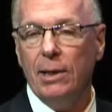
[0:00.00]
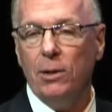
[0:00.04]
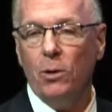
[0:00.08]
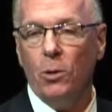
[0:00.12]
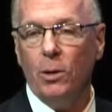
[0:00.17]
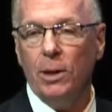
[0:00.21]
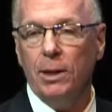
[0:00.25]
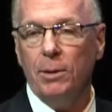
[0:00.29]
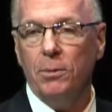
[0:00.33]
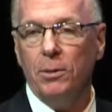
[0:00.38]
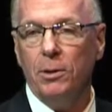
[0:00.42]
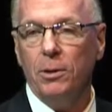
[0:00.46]

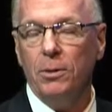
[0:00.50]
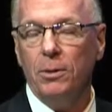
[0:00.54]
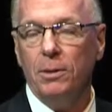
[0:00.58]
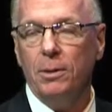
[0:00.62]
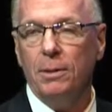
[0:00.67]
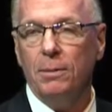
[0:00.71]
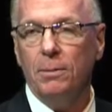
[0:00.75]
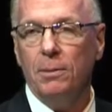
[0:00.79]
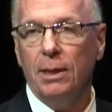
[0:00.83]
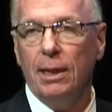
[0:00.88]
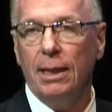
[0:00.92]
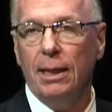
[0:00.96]
Holyrood,
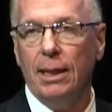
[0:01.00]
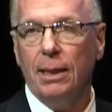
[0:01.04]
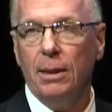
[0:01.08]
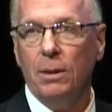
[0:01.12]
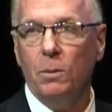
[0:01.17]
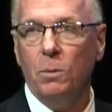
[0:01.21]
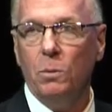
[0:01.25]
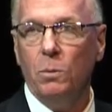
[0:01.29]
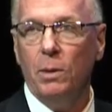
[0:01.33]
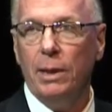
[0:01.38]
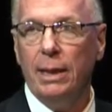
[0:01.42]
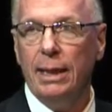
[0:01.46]

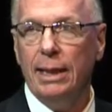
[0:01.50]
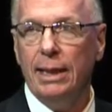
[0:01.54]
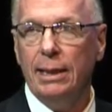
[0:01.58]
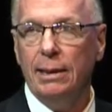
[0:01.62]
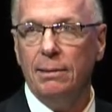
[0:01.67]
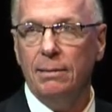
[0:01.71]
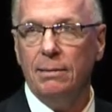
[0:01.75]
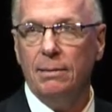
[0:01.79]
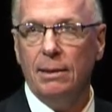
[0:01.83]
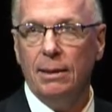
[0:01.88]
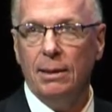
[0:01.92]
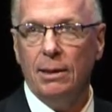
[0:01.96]

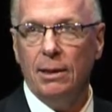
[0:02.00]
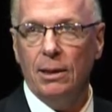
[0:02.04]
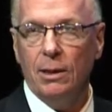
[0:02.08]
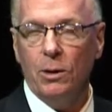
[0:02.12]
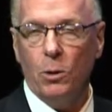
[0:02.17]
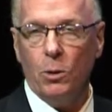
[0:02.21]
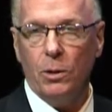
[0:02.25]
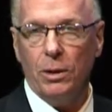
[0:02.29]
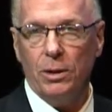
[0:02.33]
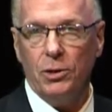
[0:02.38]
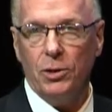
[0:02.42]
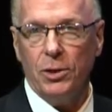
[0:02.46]
when
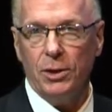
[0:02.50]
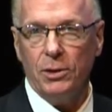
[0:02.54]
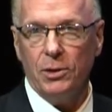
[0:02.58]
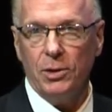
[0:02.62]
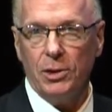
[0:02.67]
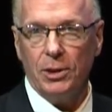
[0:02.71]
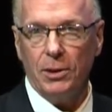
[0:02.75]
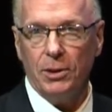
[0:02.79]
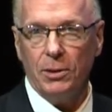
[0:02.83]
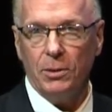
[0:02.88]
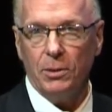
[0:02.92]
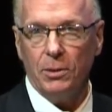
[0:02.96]
Lower
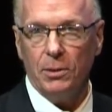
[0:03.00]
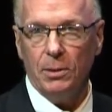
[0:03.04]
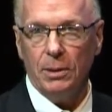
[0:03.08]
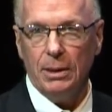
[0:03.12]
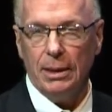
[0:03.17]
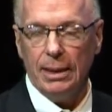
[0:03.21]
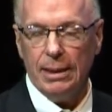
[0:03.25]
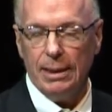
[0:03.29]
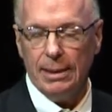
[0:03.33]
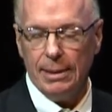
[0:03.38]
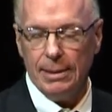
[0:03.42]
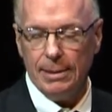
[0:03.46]
Churchill,
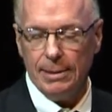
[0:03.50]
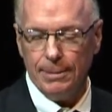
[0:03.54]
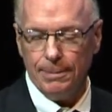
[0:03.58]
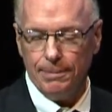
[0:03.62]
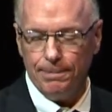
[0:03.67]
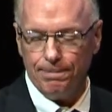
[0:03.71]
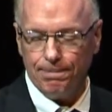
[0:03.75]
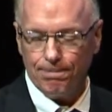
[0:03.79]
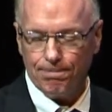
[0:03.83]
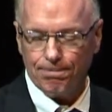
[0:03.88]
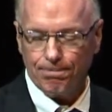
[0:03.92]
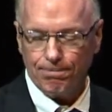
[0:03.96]

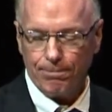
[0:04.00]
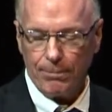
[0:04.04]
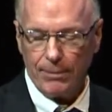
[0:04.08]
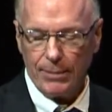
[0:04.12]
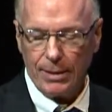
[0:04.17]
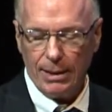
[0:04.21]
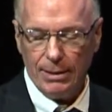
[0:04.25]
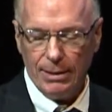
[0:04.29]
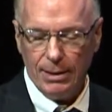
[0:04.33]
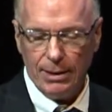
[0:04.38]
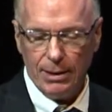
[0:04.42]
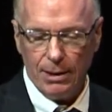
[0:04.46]

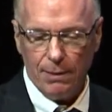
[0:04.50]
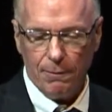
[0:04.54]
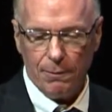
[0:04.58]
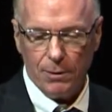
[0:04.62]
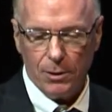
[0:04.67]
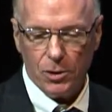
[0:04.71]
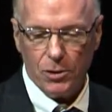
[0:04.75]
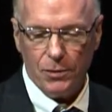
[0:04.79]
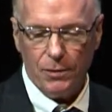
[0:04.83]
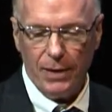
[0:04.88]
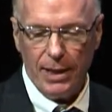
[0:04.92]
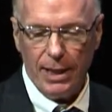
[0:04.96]
the
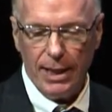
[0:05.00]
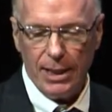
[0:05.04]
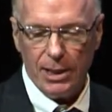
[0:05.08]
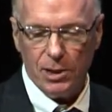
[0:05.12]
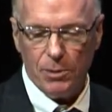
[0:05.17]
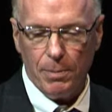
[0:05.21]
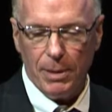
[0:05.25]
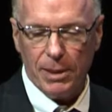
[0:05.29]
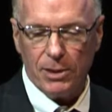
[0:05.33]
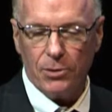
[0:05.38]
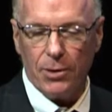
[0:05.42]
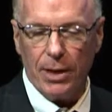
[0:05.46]
first
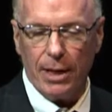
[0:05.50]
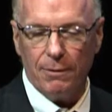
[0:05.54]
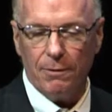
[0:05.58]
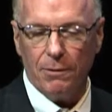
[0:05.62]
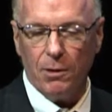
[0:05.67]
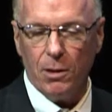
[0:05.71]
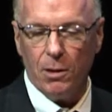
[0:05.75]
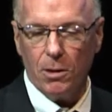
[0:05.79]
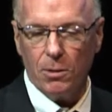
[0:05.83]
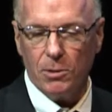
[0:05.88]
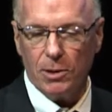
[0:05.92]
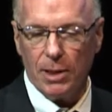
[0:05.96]
phase, Muskrat
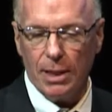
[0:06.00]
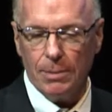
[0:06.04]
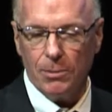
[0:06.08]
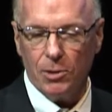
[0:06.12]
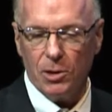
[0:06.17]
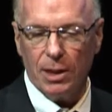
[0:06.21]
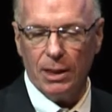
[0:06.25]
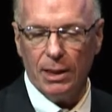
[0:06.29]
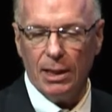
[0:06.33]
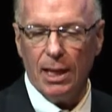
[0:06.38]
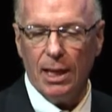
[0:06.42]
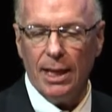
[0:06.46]
Falls, comes
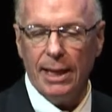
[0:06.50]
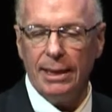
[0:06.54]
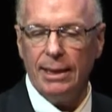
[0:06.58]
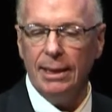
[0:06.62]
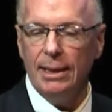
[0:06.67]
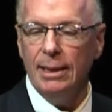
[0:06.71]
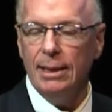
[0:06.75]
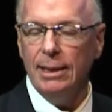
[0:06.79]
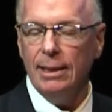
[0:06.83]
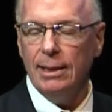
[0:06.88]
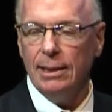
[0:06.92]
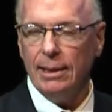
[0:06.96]
online
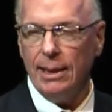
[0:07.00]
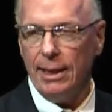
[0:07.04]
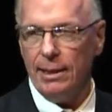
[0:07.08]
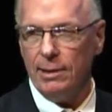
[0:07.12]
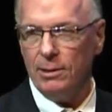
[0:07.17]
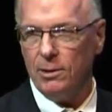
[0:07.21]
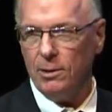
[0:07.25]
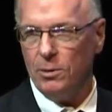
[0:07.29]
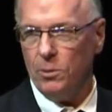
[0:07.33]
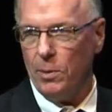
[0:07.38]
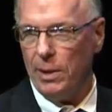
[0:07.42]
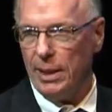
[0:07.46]
late
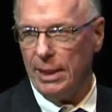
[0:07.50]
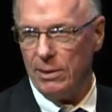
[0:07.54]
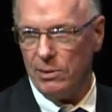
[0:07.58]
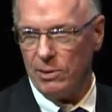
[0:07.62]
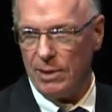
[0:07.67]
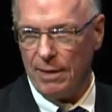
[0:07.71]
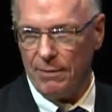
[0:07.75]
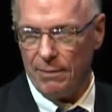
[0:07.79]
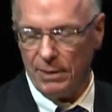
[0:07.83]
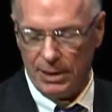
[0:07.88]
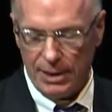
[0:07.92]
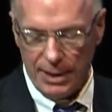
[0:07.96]

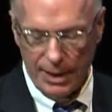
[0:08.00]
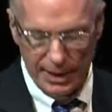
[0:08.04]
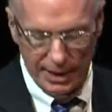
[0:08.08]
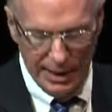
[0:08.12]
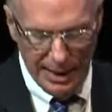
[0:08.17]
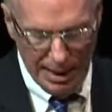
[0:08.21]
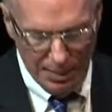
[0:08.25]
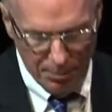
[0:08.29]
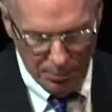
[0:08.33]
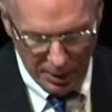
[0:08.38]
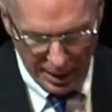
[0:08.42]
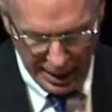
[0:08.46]
2017,
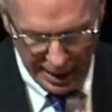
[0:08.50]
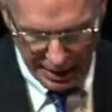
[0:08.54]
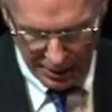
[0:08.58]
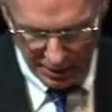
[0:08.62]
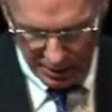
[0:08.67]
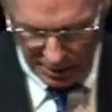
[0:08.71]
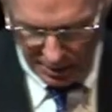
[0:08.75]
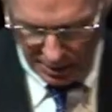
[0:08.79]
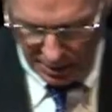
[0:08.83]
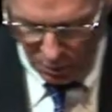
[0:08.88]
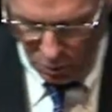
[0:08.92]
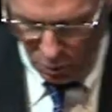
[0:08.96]
that plant
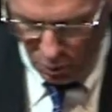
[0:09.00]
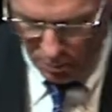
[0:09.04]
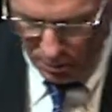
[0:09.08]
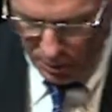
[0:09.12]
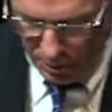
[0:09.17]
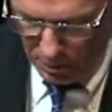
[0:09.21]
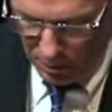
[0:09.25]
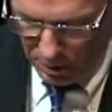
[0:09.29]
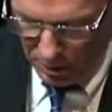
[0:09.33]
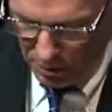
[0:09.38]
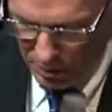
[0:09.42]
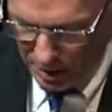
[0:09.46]
won't be
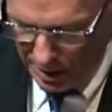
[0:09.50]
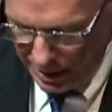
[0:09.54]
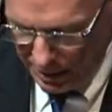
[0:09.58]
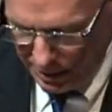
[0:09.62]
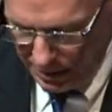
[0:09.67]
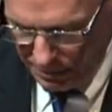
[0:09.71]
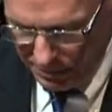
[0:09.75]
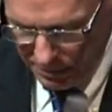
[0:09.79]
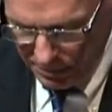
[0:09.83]
required.